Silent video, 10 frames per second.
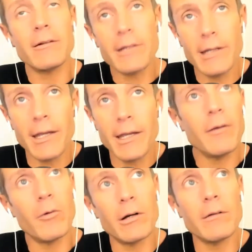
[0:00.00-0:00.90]
I'm like,
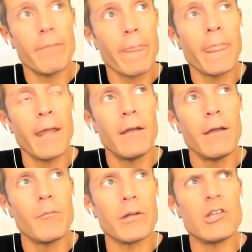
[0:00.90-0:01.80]
okay, well,
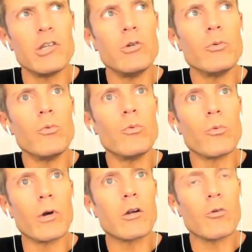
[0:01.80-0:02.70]
but do you
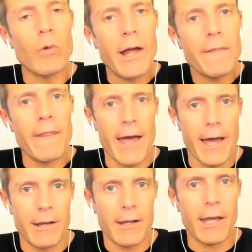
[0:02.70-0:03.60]
regret
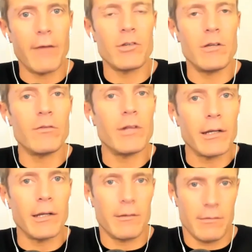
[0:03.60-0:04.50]
that after you've done it?